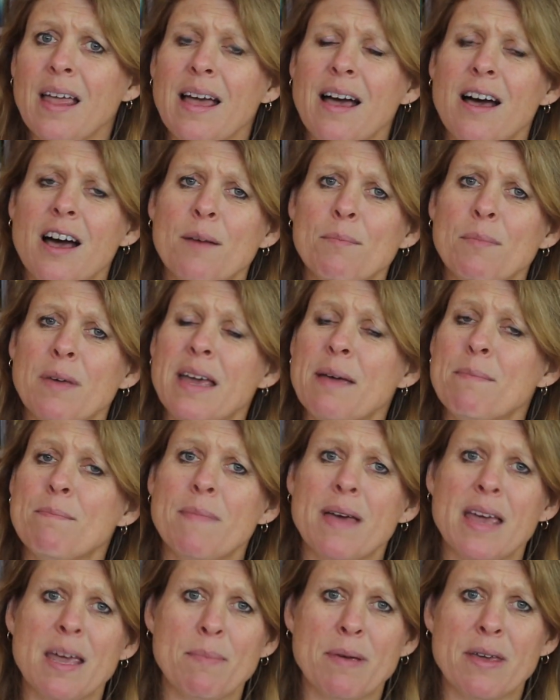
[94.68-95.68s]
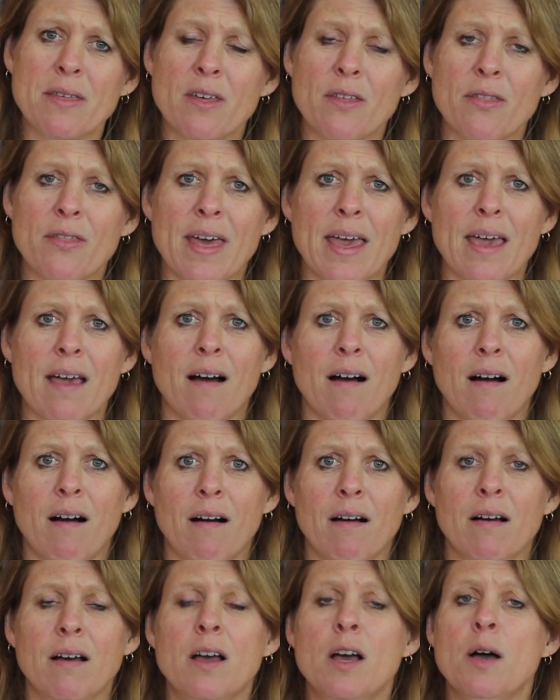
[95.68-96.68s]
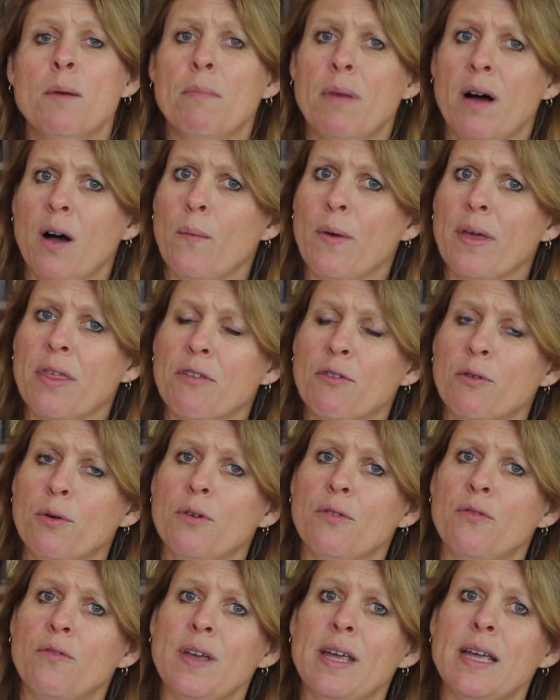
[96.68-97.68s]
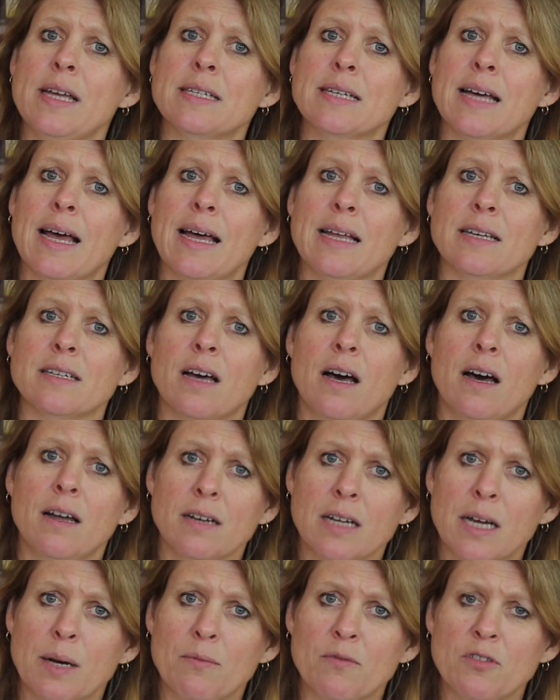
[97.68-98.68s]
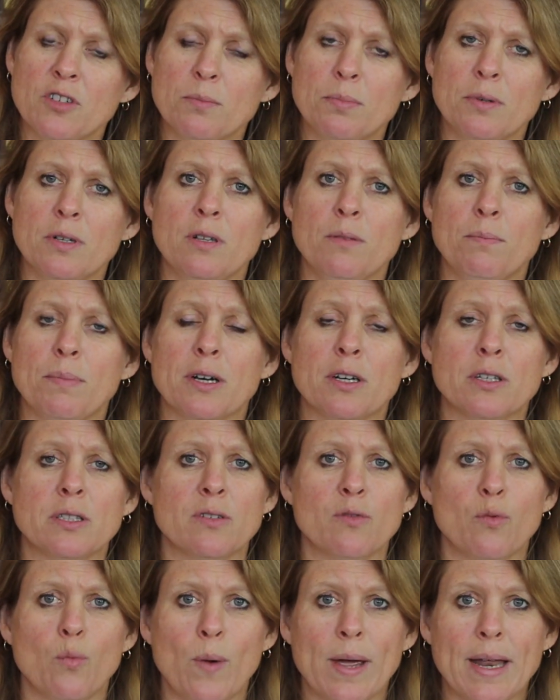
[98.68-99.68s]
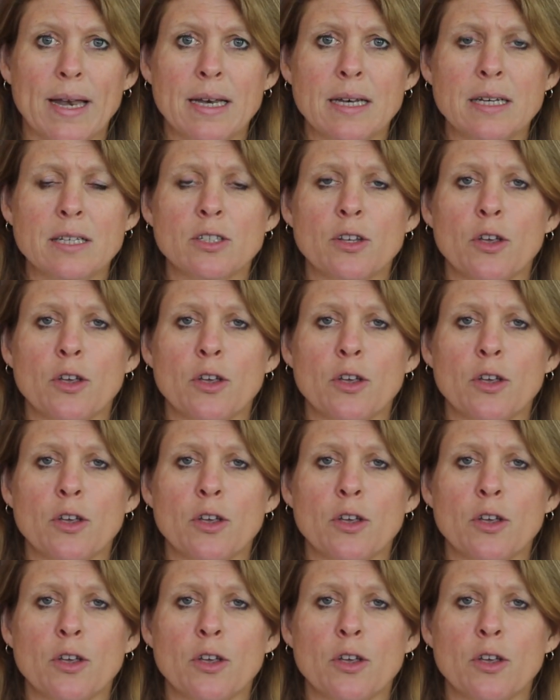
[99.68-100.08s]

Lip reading: It may be that they are partway through a feed and uncomfortable because of wind,